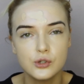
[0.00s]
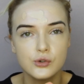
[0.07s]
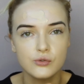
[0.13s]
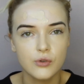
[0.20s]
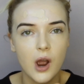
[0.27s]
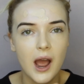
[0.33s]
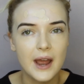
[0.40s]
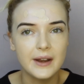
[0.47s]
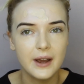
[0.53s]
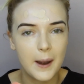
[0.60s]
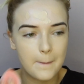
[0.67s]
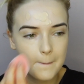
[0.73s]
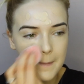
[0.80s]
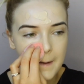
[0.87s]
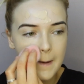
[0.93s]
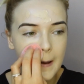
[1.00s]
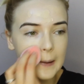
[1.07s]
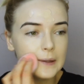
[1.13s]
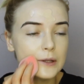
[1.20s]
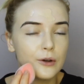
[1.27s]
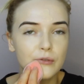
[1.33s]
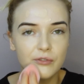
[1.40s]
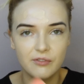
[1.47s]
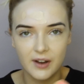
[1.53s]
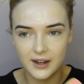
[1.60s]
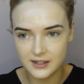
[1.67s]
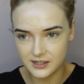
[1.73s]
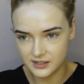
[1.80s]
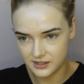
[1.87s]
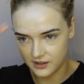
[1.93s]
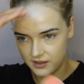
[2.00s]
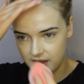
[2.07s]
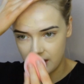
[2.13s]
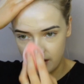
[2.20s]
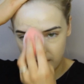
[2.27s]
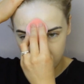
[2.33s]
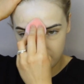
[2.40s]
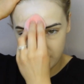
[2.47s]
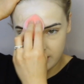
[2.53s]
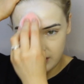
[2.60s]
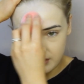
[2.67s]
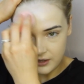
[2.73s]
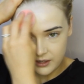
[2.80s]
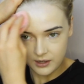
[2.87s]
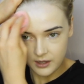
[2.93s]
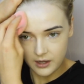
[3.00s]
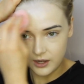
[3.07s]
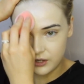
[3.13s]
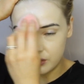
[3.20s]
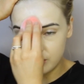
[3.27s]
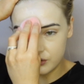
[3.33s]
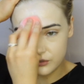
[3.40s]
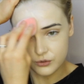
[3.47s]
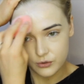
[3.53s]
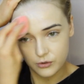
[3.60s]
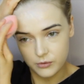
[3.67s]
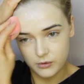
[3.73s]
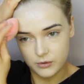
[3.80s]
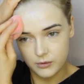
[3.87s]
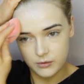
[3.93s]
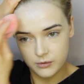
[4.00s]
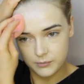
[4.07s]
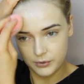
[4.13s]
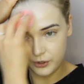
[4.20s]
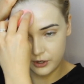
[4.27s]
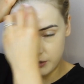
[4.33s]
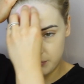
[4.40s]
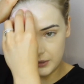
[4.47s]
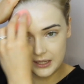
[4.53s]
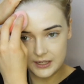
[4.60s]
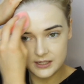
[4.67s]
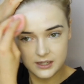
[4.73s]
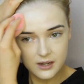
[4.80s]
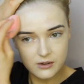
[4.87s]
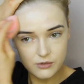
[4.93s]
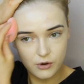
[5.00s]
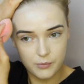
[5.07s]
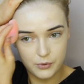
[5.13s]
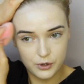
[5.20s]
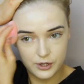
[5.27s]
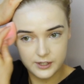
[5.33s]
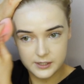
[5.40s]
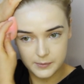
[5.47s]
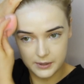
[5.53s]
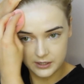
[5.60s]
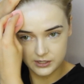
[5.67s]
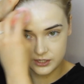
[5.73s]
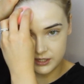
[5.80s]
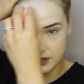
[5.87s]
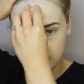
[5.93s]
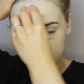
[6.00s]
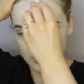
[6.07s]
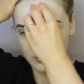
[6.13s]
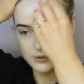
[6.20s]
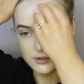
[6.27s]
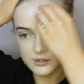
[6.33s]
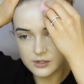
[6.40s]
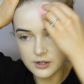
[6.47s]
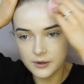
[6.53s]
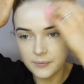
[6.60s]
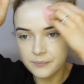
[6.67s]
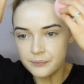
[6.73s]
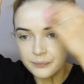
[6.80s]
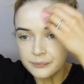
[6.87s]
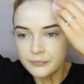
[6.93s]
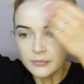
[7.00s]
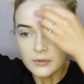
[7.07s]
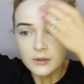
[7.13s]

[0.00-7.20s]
it's dried up a lot faster than a usual beauty blender or a beauty sponge that I've used.